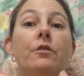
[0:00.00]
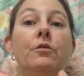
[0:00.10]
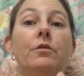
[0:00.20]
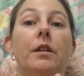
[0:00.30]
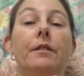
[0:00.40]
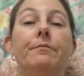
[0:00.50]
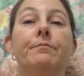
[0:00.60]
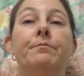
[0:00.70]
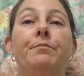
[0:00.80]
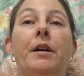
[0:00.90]
a corner.
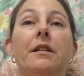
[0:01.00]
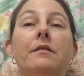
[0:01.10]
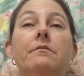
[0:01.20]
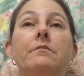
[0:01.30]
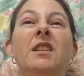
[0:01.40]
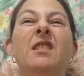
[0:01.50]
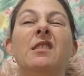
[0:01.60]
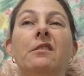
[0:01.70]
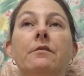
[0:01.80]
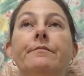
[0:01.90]
But he
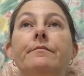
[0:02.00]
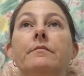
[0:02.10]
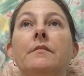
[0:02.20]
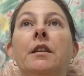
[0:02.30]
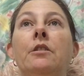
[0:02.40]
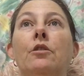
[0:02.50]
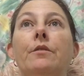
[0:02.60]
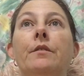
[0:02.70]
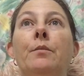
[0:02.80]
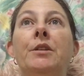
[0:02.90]
didn't. He got
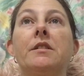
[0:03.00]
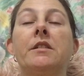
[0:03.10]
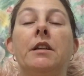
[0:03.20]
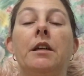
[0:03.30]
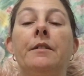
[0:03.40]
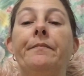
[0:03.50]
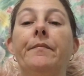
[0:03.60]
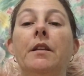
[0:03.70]
a bit sicker.